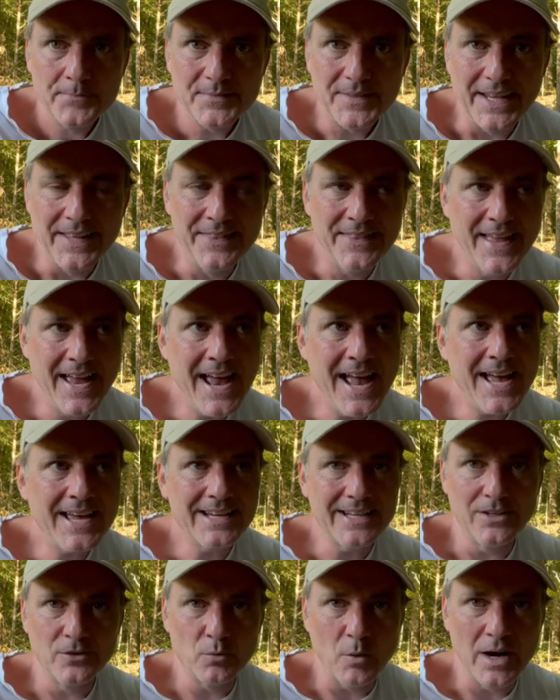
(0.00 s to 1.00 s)
And
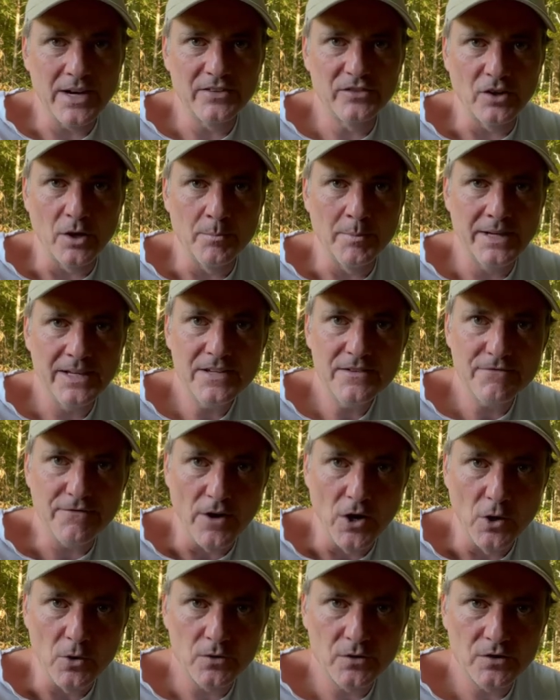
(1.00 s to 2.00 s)
that is why so many
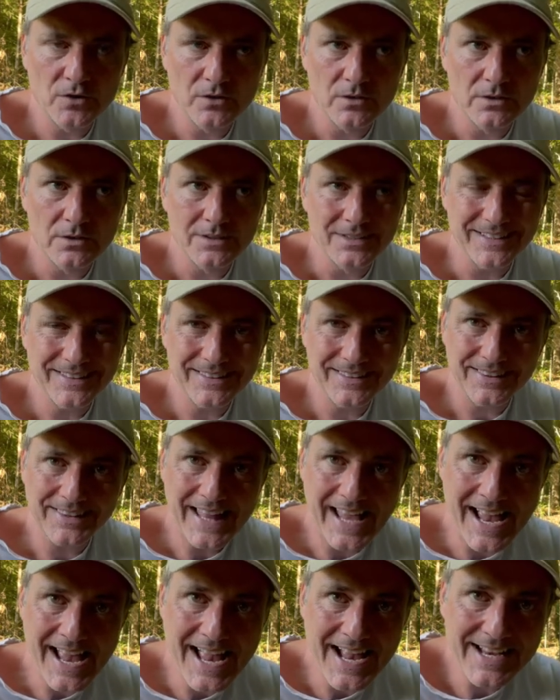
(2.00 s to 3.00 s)
folks
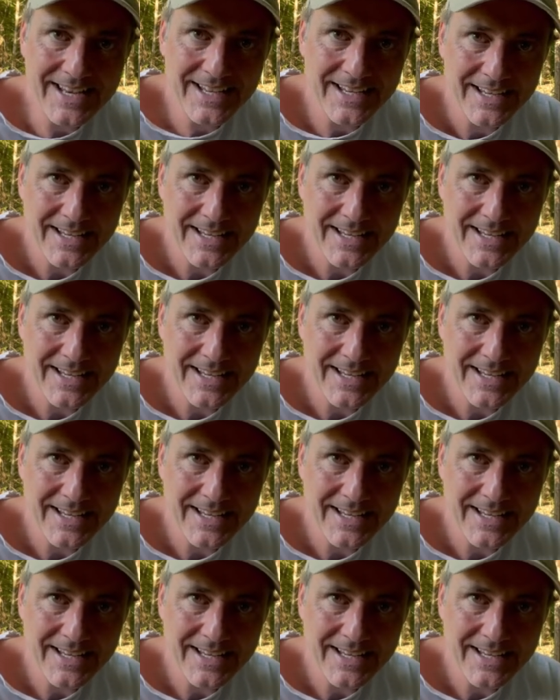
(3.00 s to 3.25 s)
lack